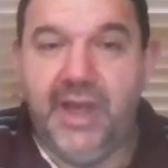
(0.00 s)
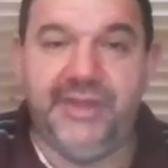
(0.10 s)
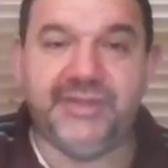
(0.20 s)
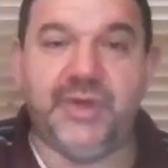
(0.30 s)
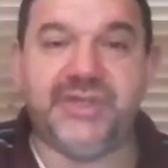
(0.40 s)

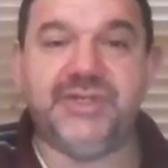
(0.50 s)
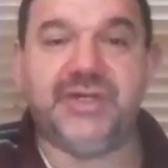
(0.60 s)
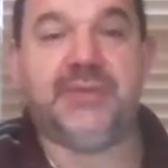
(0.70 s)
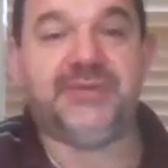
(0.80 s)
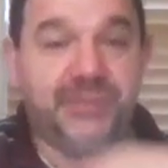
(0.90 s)
This question
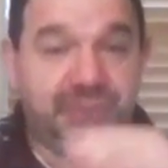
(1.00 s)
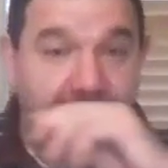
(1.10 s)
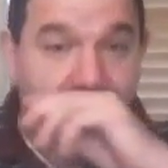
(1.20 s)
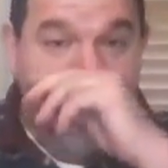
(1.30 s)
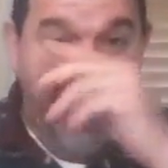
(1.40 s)
comes from
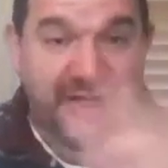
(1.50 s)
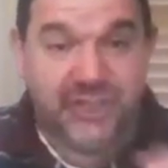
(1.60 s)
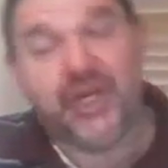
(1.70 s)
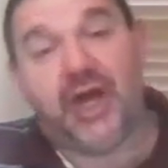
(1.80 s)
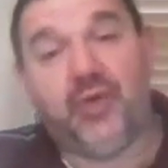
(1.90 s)
Chuck,
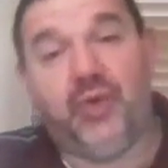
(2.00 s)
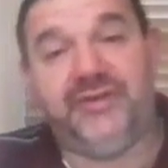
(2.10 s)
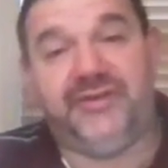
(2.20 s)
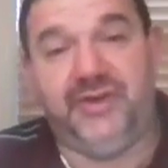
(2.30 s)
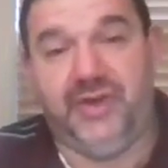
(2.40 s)
and Chuck
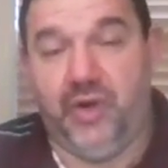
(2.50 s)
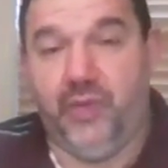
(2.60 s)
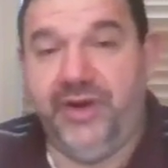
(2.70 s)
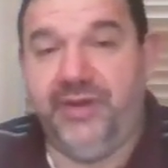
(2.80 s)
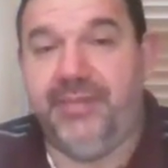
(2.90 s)
wants to know
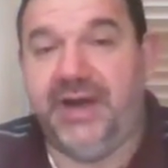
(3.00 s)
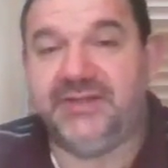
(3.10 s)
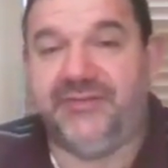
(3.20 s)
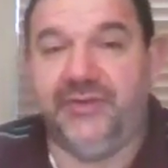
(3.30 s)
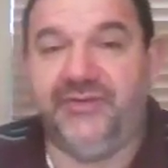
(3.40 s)
what are the
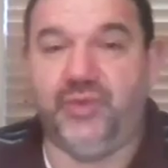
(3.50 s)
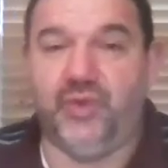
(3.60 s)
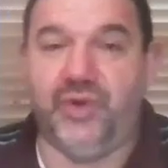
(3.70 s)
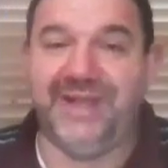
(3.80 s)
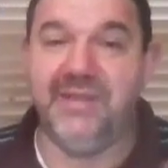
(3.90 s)
best phones to
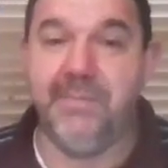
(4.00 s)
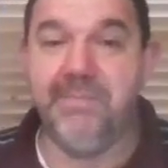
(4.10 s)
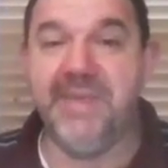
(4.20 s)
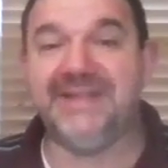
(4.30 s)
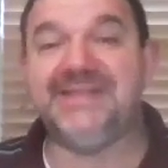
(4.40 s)
work in the
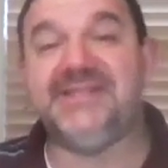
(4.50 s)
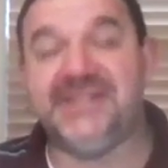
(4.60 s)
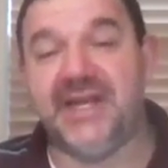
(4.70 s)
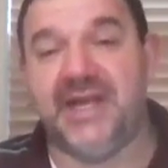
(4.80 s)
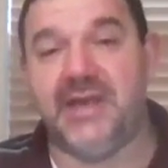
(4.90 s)

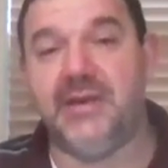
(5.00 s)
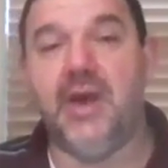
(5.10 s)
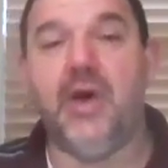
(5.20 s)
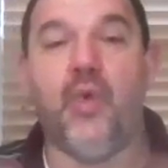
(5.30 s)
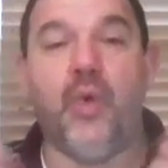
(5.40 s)
mid-city,
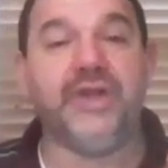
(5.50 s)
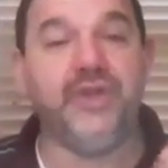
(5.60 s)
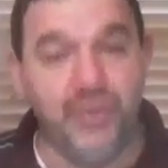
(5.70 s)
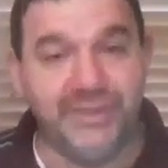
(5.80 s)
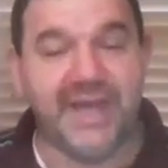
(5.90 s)

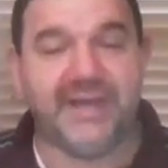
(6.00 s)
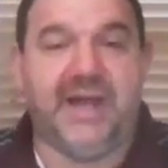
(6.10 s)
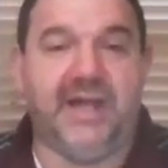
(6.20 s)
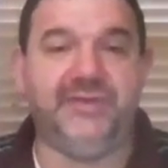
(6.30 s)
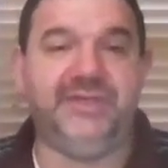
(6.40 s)
what new
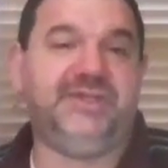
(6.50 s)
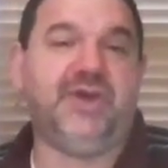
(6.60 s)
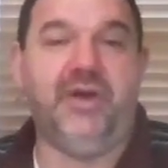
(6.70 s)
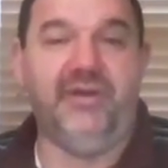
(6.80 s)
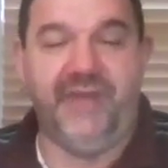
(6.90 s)
technologies
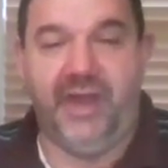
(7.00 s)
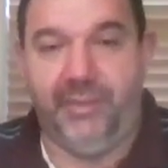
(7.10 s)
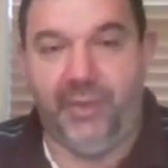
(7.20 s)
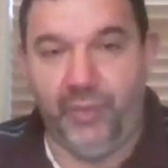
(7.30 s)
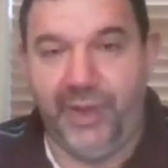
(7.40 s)
are
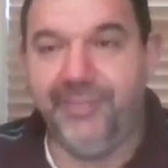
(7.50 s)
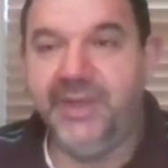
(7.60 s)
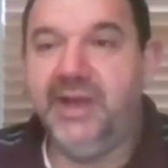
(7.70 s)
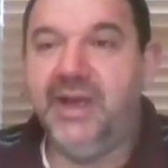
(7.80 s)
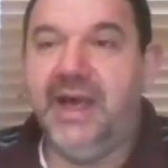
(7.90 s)
available. Well,
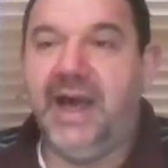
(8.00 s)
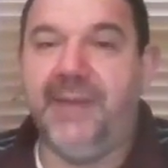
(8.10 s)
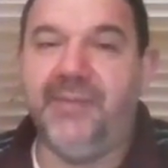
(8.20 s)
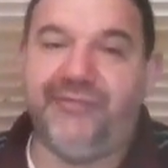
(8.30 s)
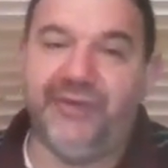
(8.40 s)

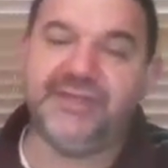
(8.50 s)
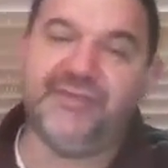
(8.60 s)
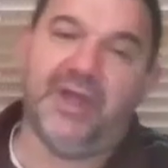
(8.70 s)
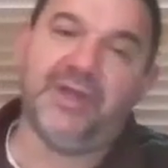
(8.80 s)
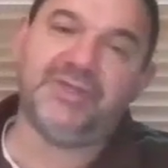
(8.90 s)

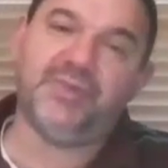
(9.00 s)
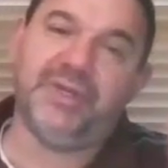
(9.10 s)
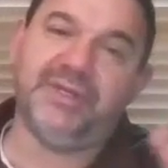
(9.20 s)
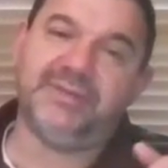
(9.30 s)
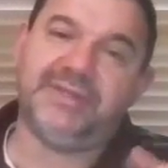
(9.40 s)
first of all, I just
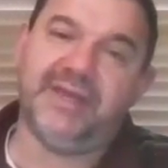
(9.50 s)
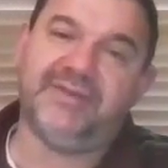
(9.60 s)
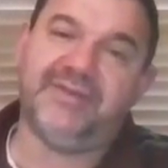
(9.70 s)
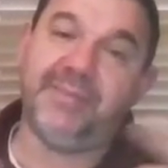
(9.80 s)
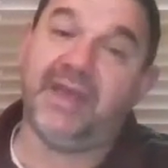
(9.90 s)
want to take
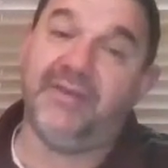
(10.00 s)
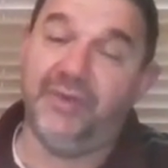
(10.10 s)
a step back.